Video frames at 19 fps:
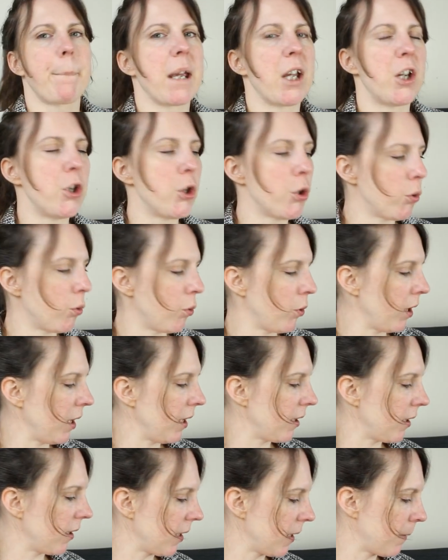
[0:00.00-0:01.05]

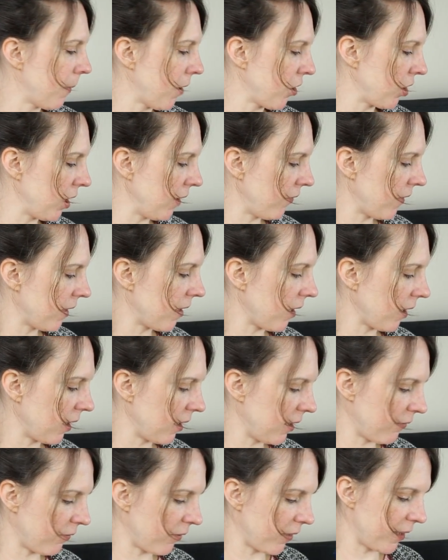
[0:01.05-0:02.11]
annoyed, especially if it's like
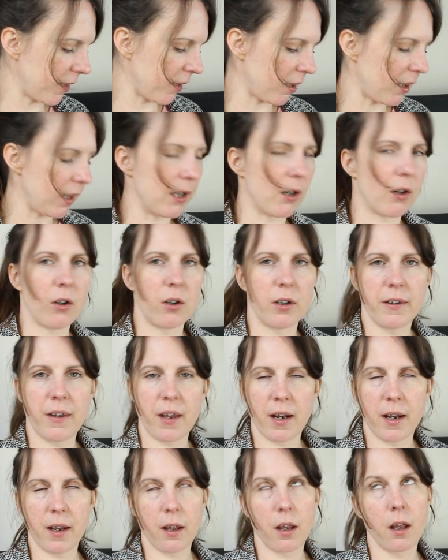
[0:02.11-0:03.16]
a different dye lot and
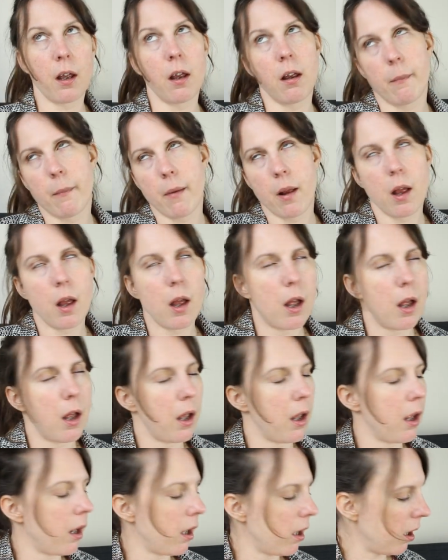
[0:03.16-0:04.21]
then it
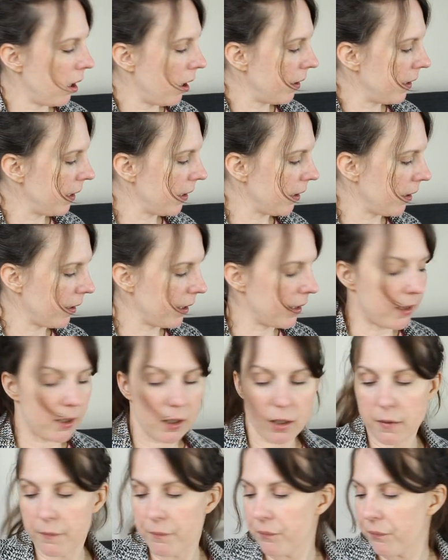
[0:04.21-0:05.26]

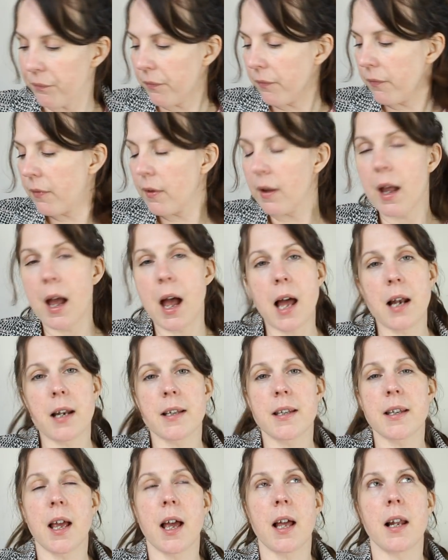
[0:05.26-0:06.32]
la-di-da-di-da.
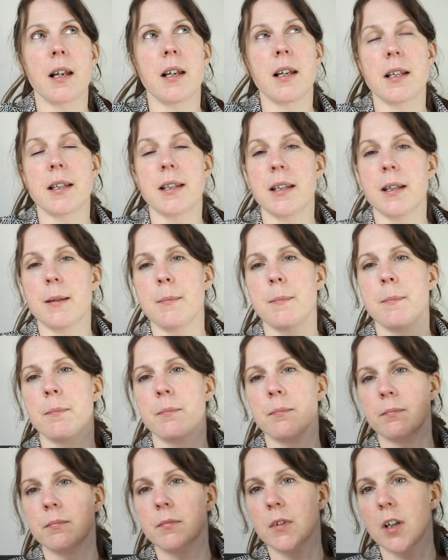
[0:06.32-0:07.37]

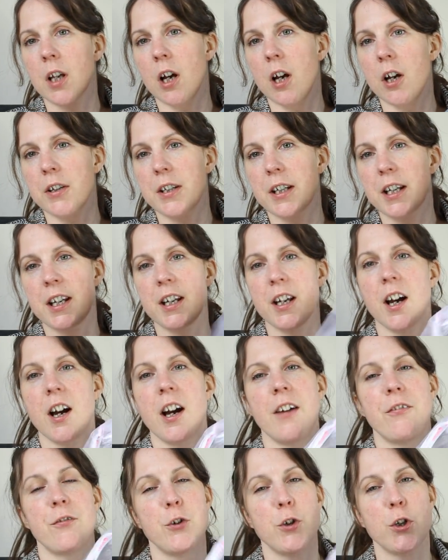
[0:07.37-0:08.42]
Alicium Cardi,
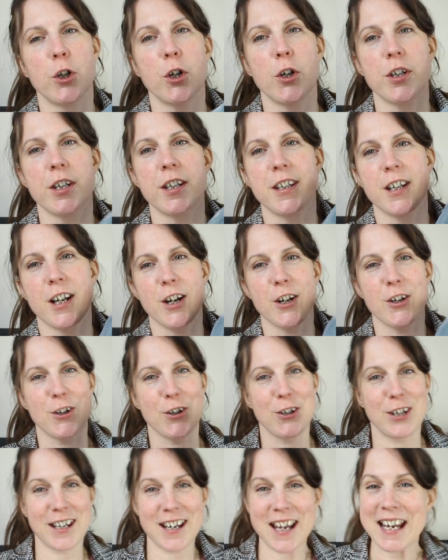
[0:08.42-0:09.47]
I have not
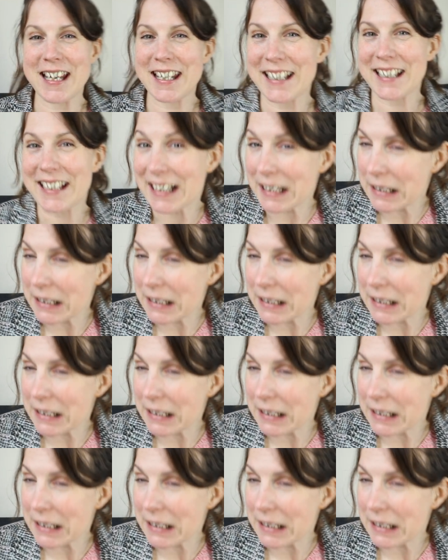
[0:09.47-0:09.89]
touched it